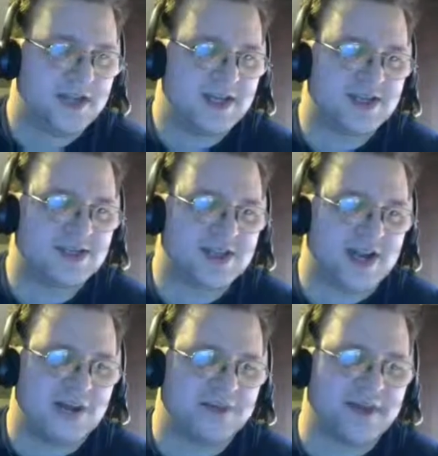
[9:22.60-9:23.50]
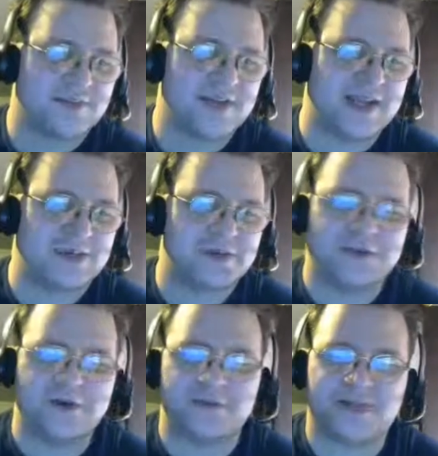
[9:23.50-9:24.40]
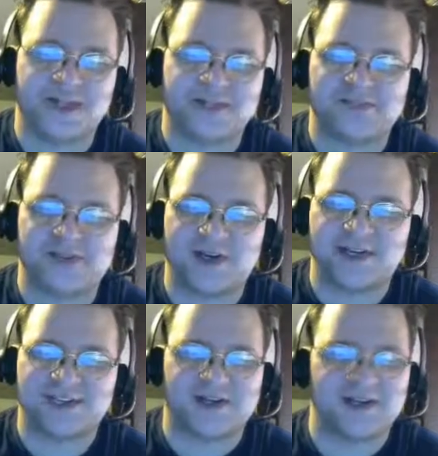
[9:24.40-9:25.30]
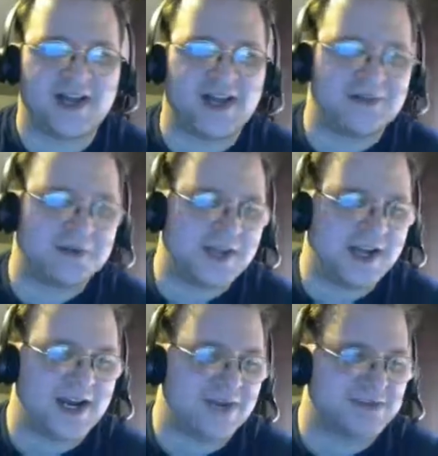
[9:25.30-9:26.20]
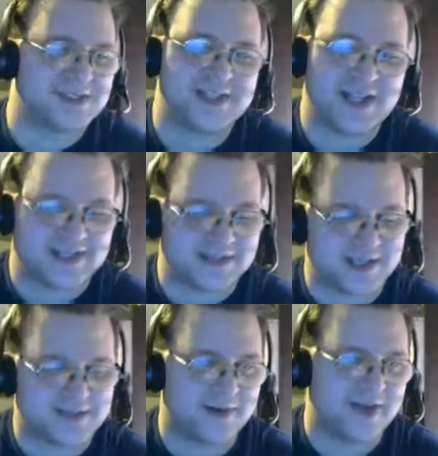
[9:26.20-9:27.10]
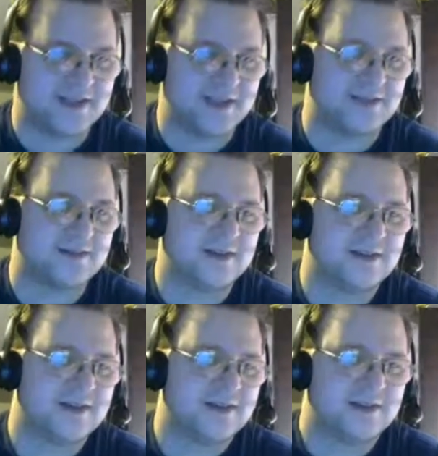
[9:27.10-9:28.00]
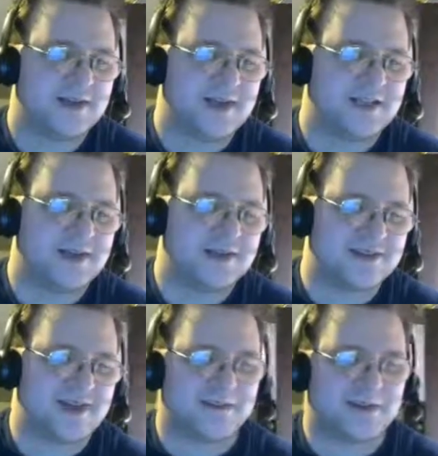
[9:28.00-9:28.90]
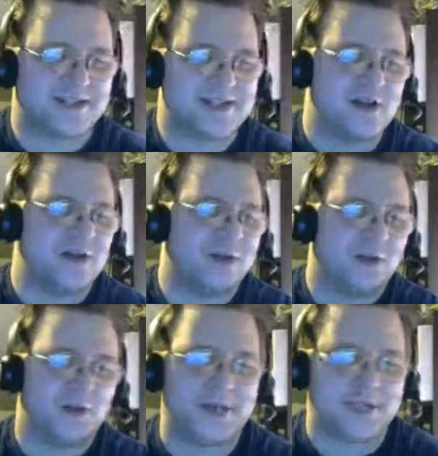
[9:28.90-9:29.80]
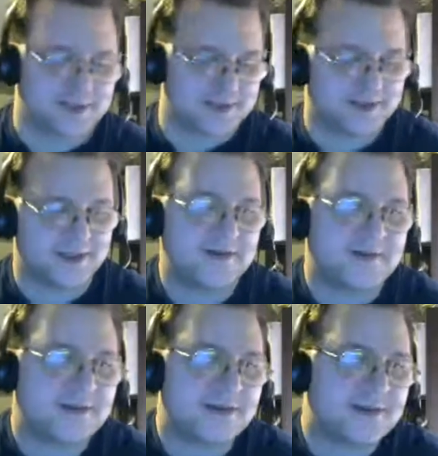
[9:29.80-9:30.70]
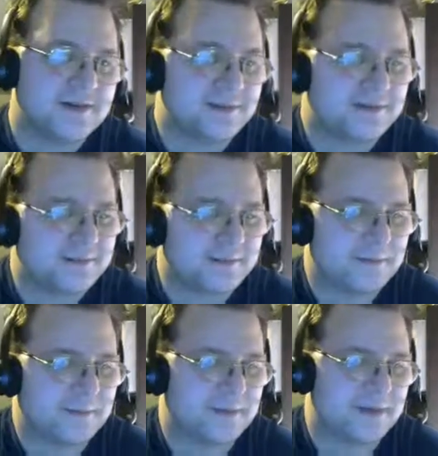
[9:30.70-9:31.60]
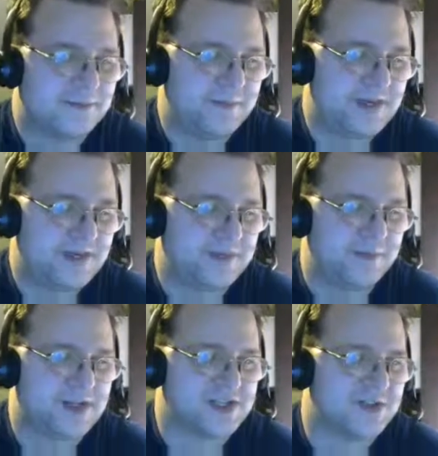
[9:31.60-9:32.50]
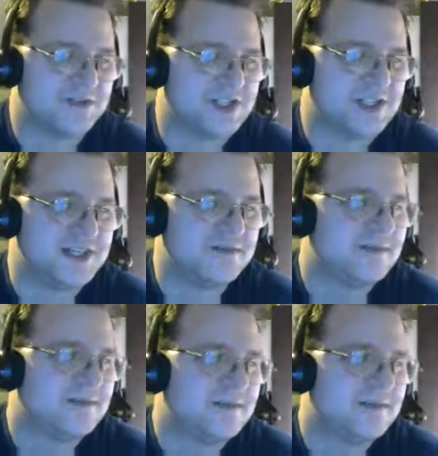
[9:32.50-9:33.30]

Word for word: And yeah, you start out without being able to um, gain experience turned on. You'll get items instead, so that's why I had to activate the thing where it's now glowing on the screen beneath the picture of Jian.